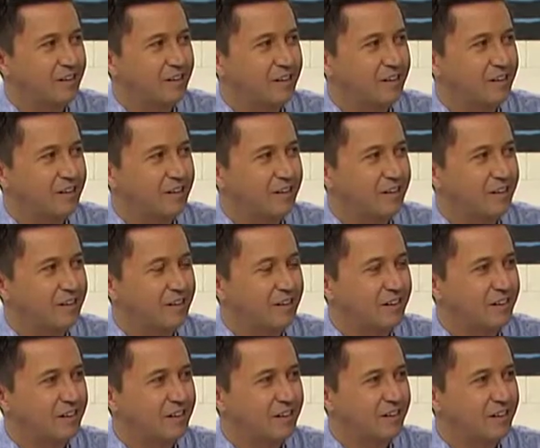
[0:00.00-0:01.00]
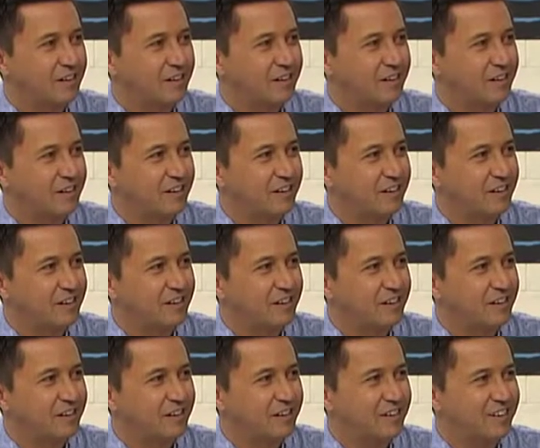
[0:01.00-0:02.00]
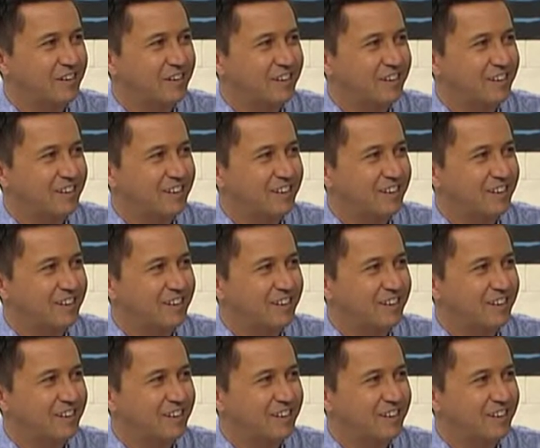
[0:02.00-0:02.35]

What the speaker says: No words are spoken by the person on screen.